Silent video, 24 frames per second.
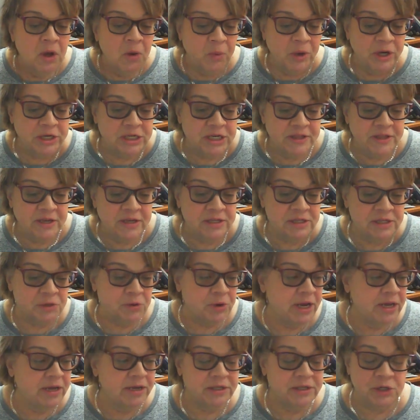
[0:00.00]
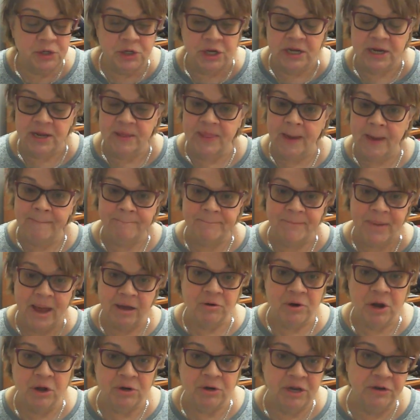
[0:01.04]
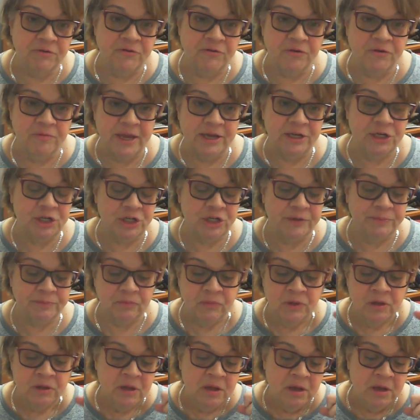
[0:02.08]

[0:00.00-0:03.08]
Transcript: which I think is great because you're getting that background information.